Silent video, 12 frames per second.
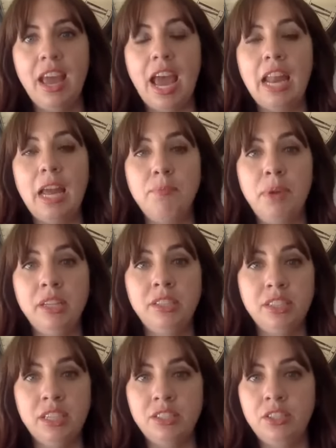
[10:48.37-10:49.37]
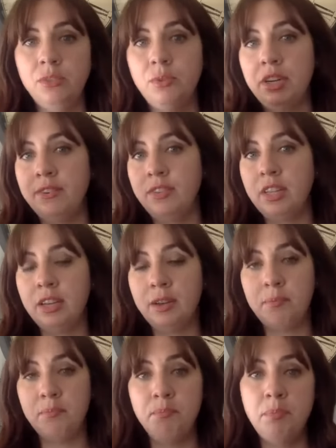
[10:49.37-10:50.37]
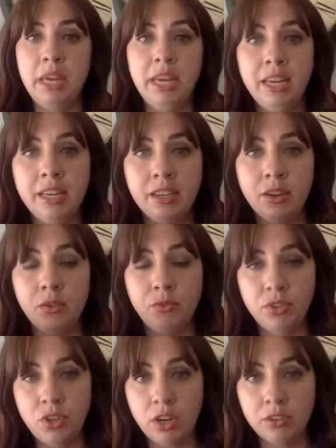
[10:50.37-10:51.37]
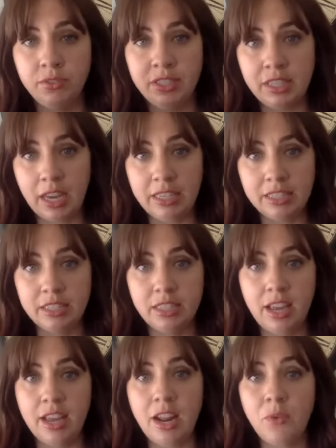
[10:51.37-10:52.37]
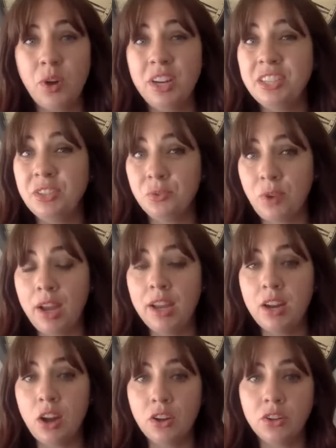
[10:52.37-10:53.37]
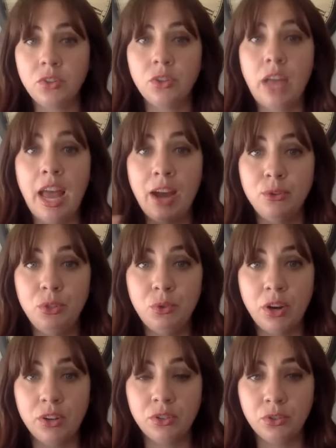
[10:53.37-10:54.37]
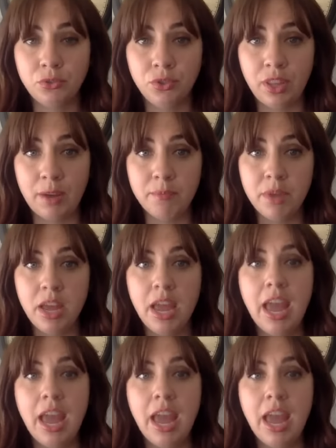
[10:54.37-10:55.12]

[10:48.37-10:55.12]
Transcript: And I pitched it to one of the big photography sites. And I wanted to write an article, a how-to article for them.